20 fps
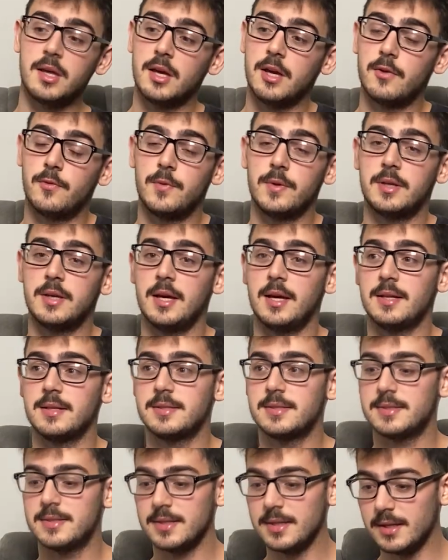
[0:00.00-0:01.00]
If we can't
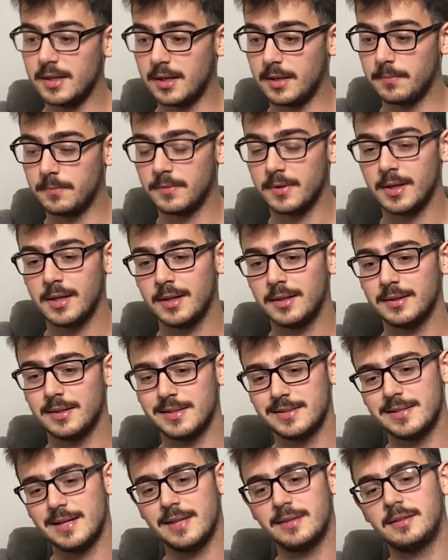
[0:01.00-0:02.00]
see Him,
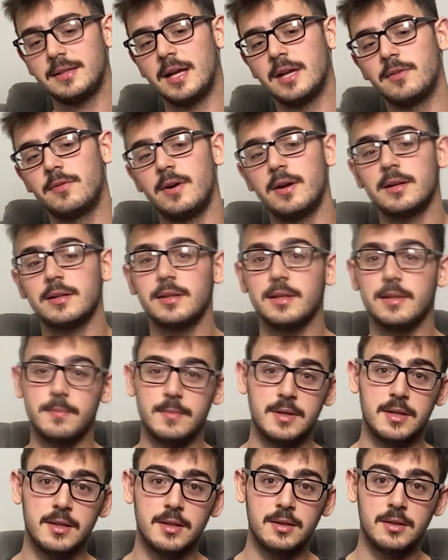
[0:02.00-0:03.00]
does that directly
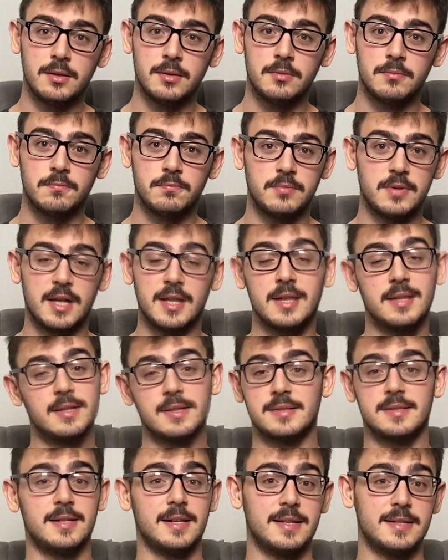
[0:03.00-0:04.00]
mean that He
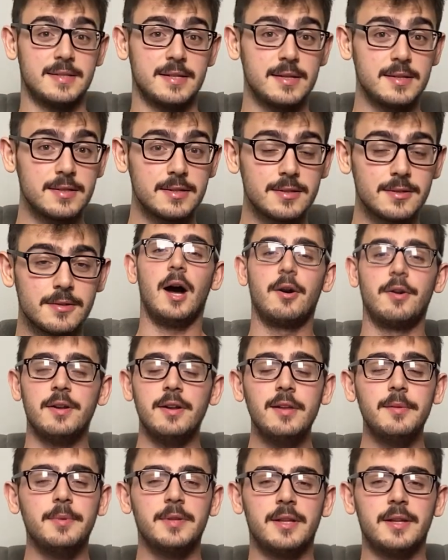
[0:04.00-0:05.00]
doesn't exist? Our
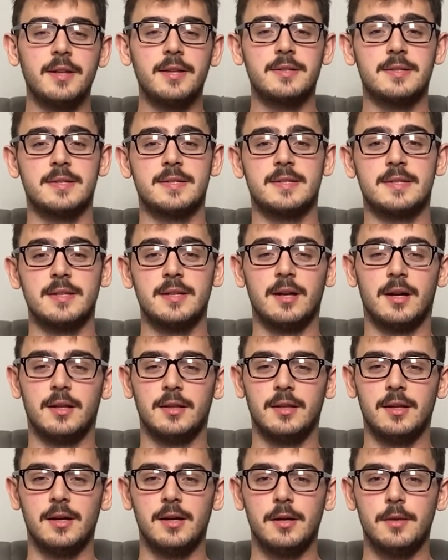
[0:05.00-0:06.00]
inability to see
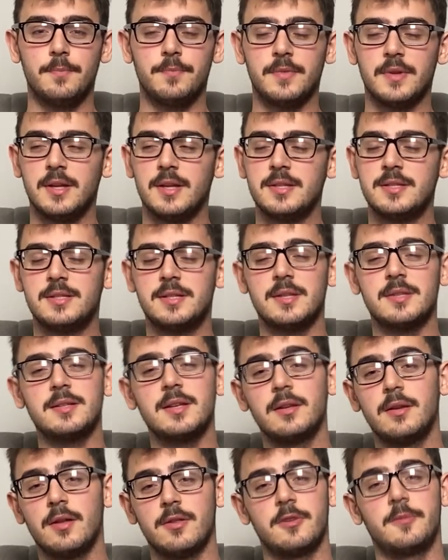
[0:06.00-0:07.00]
Allah is just
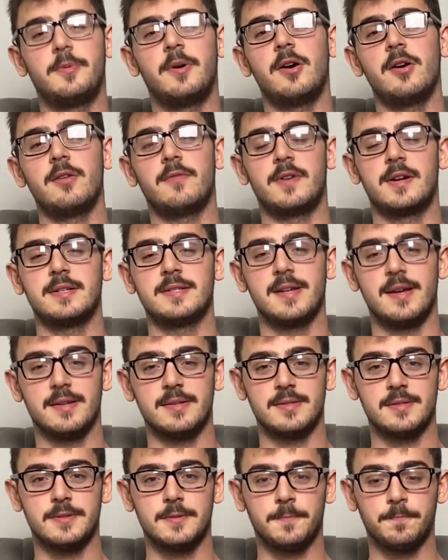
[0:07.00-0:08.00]
another part of our
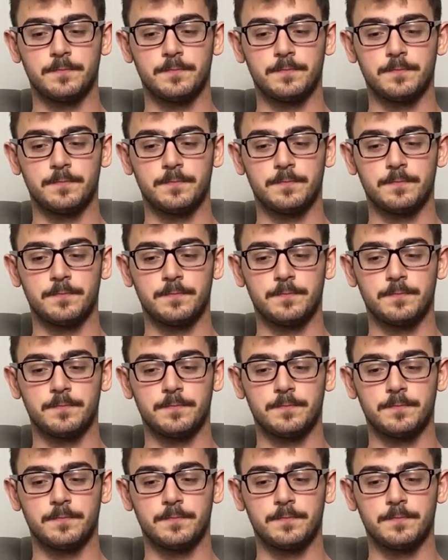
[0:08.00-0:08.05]
test.